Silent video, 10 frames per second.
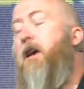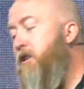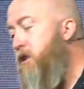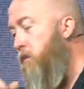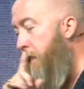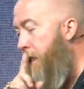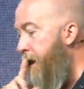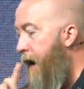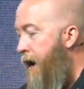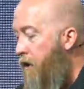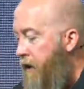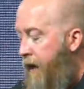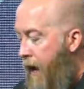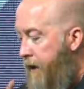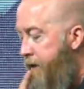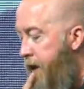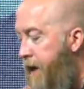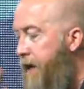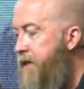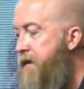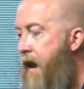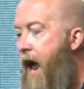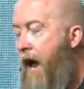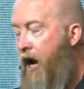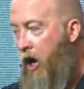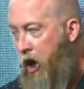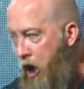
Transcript: But here's the one thing that I know that God said it is not